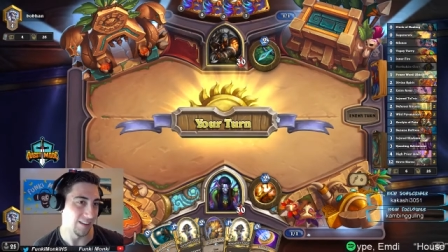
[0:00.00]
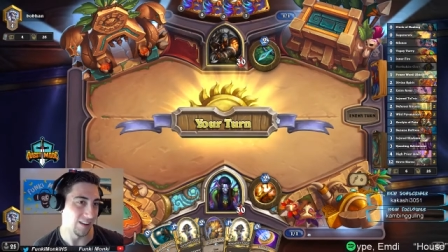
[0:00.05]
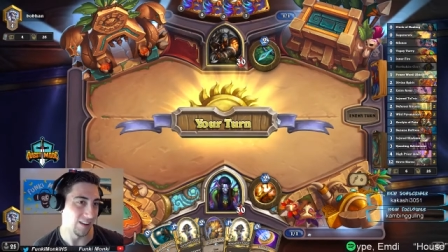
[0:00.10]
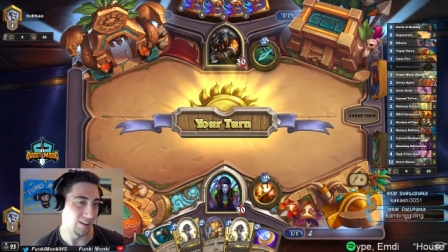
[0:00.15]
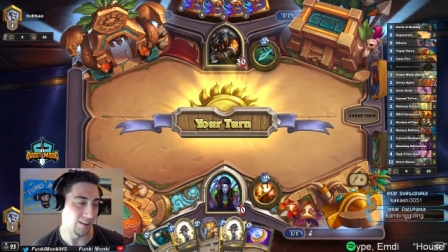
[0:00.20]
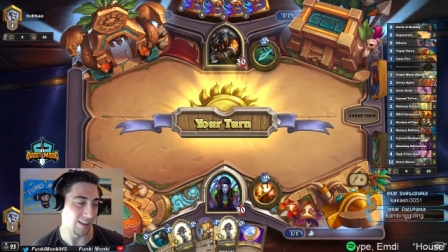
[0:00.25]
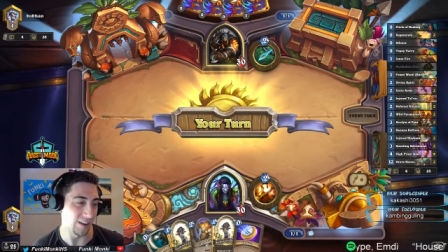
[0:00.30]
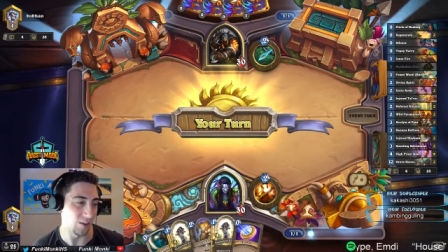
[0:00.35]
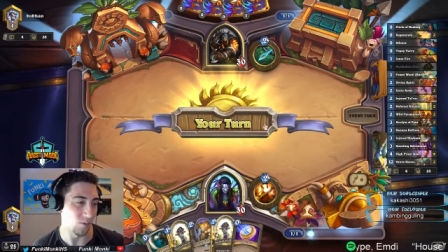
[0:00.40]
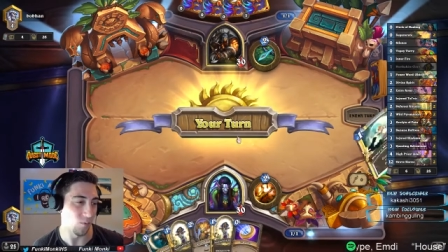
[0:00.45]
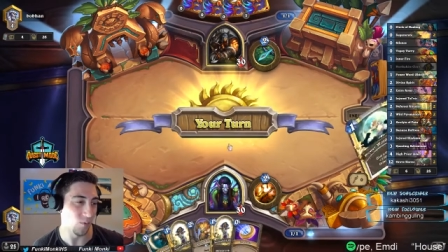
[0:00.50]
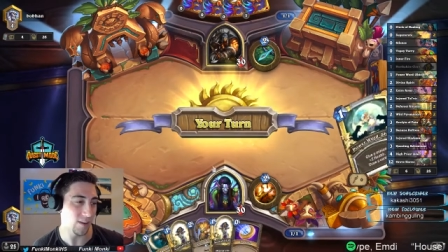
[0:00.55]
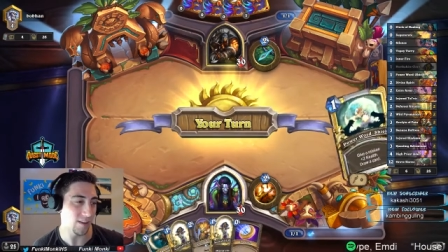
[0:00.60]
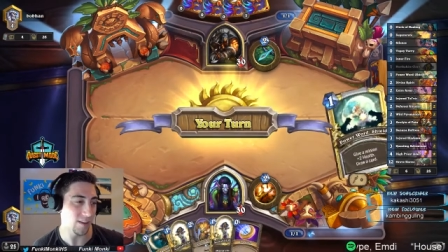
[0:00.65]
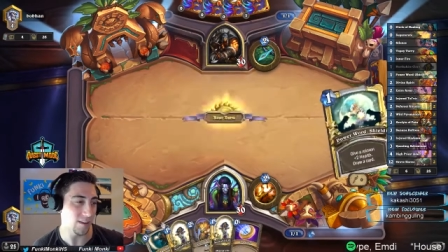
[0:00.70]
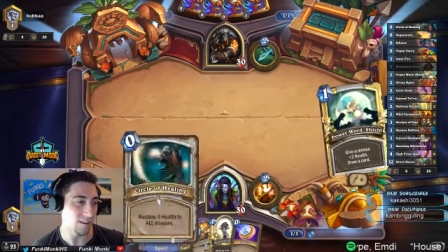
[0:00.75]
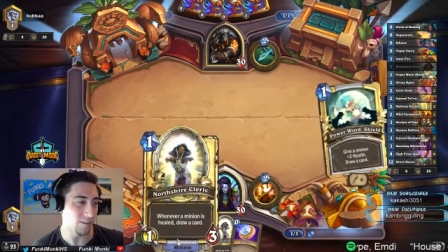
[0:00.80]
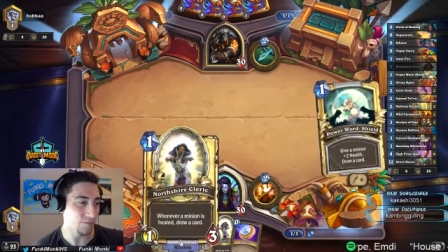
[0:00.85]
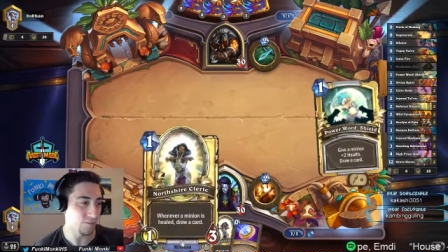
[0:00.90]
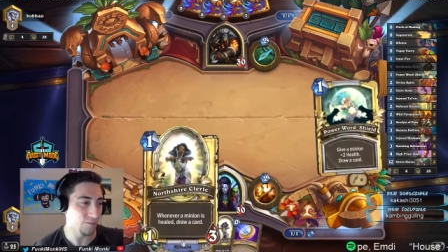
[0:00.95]
Okay, what
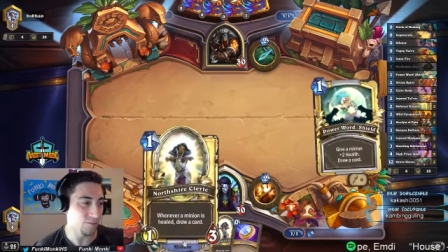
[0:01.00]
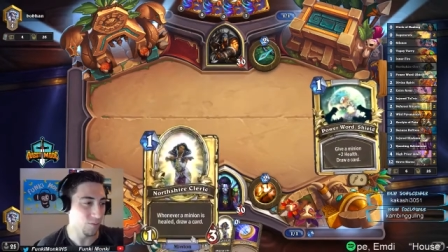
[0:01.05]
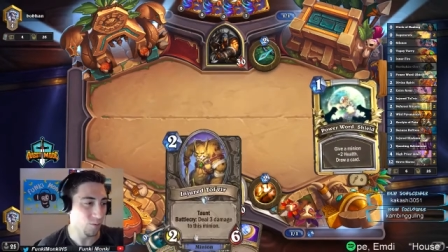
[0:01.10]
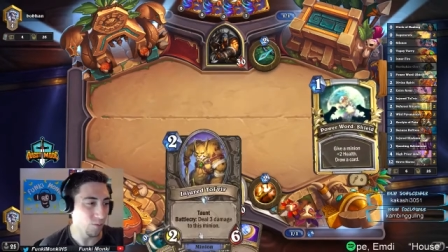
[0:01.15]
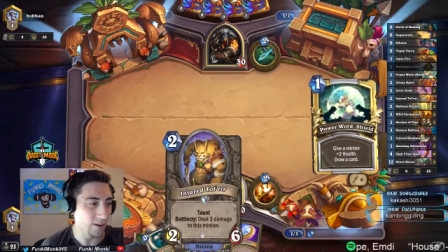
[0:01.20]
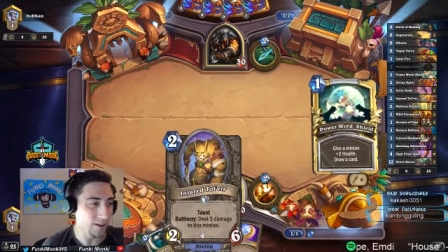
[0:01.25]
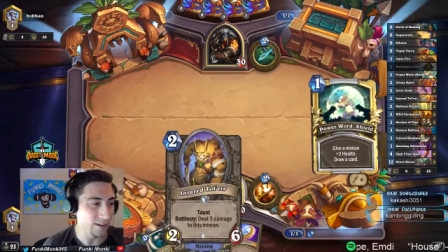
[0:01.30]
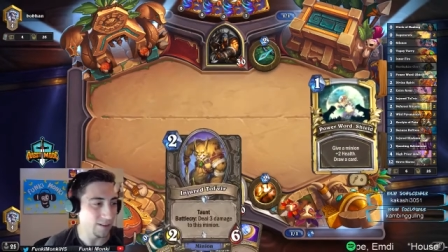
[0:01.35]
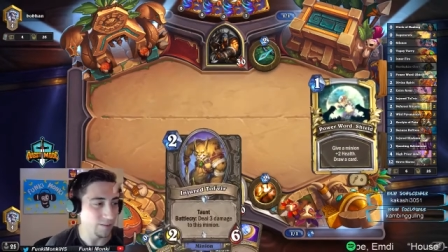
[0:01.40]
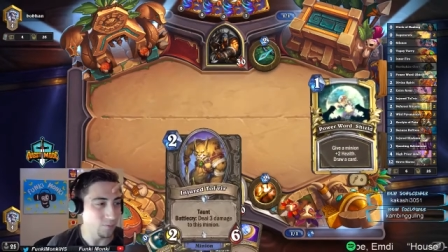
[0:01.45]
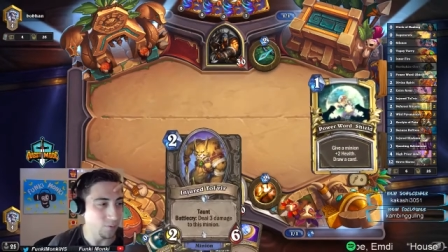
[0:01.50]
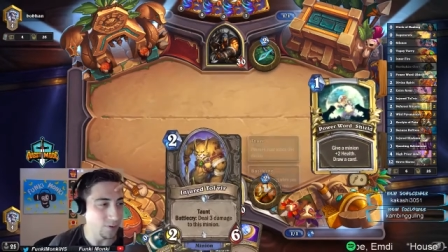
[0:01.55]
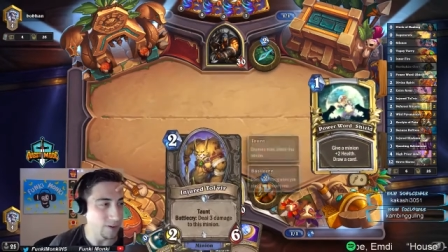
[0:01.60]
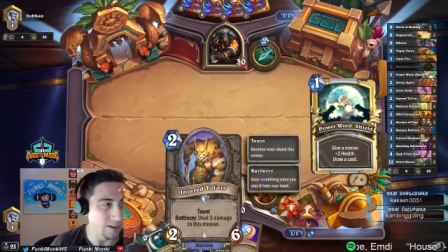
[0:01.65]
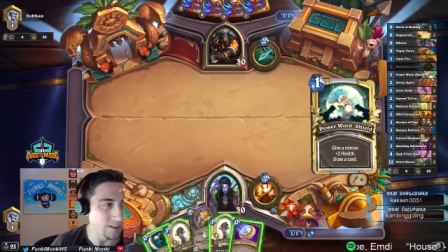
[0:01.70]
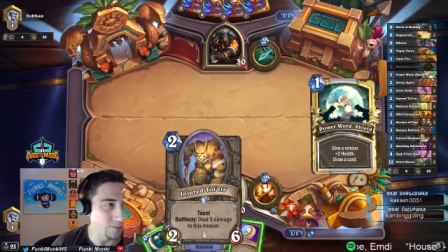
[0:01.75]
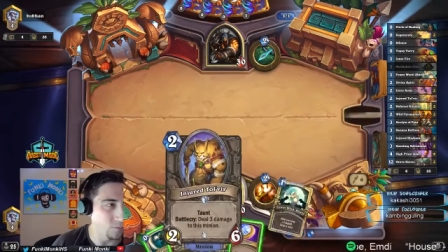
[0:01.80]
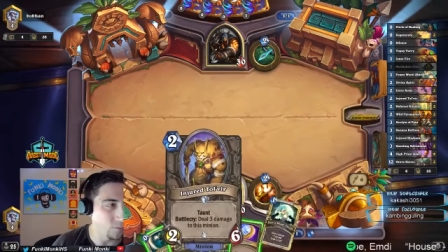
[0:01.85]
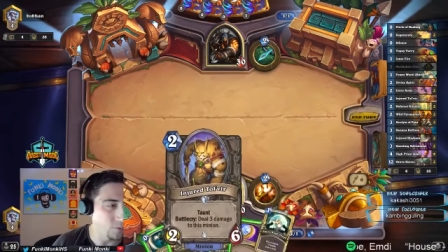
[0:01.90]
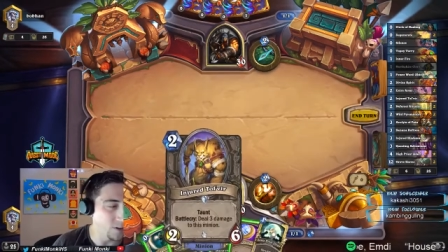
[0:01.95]
if
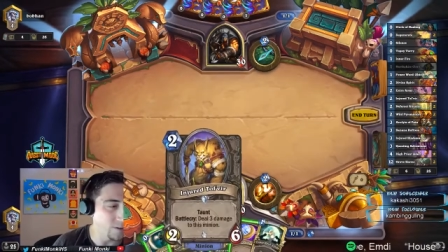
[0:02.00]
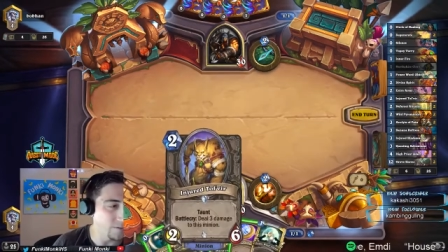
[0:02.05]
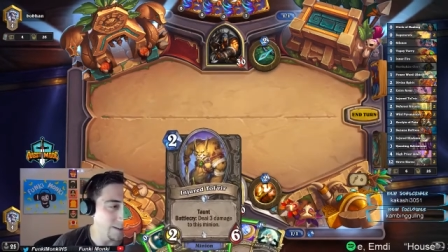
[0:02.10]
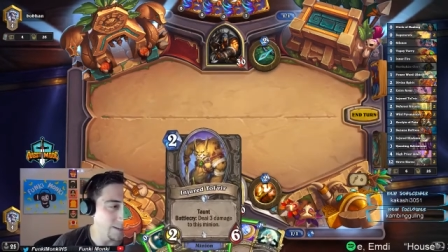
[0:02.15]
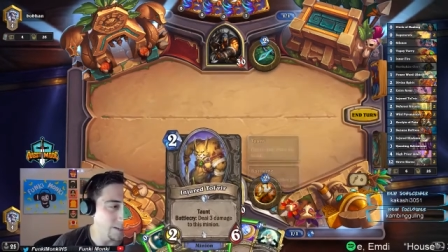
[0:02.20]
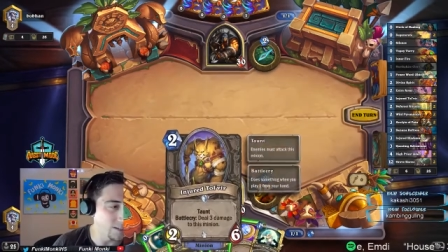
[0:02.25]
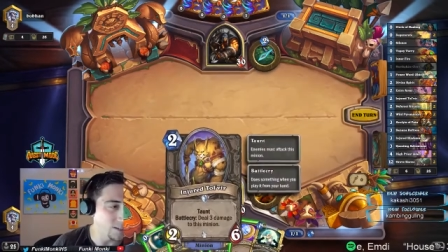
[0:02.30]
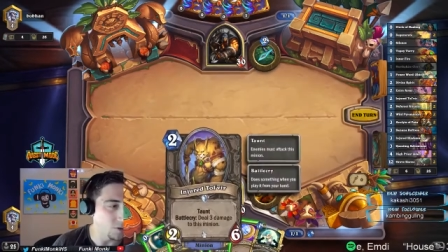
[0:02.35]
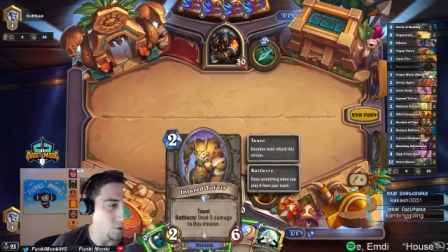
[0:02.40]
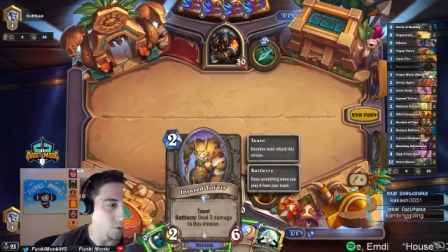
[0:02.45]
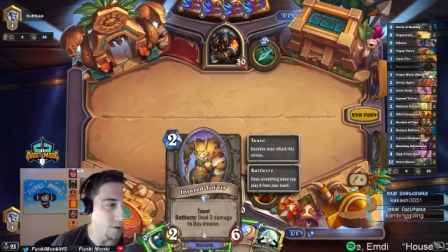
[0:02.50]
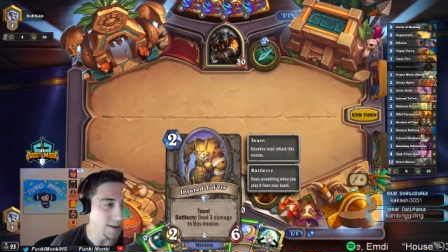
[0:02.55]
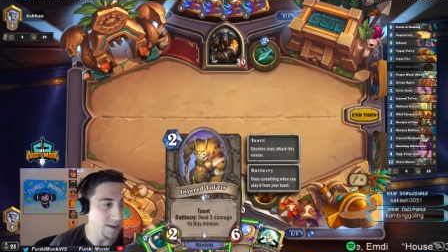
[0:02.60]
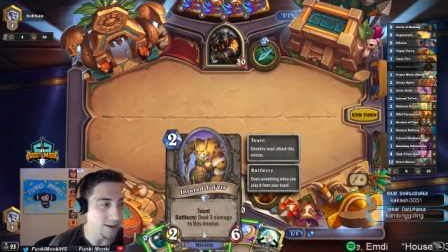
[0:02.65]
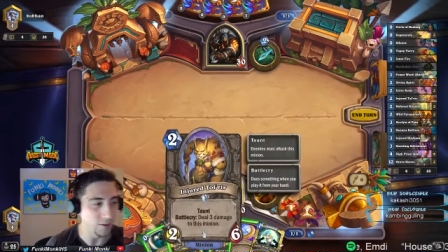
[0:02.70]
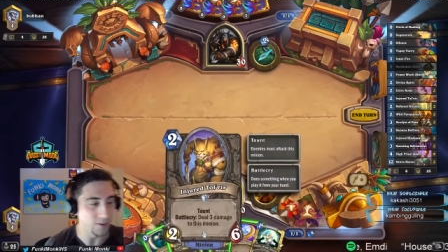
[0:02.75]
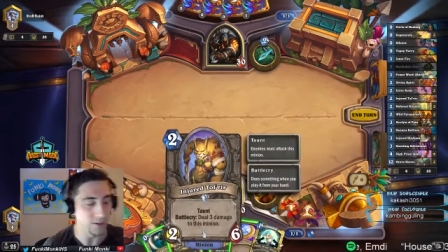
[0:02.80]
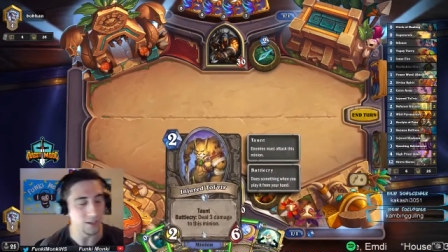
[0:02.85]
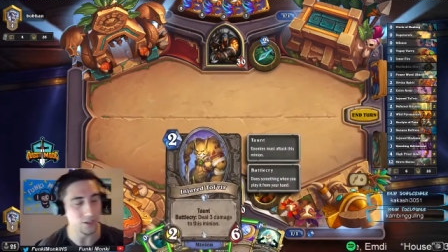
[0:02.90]
I just coin out